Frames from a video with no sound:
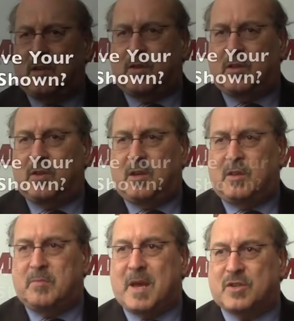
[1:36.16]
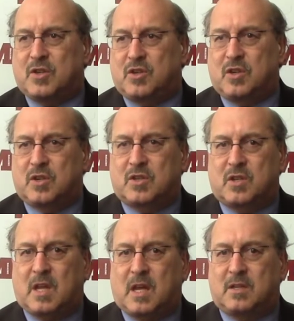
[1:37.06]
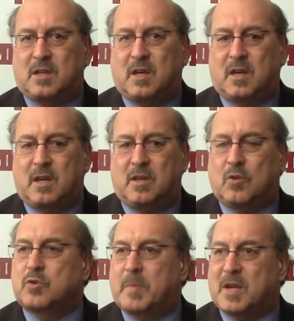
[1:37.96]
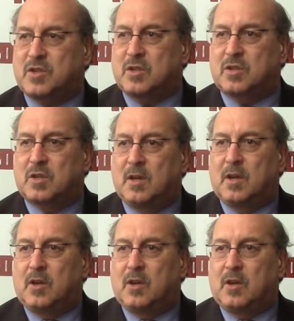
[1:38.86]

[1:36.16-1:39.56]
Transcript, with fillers: I think the, the message is that uh, in those patients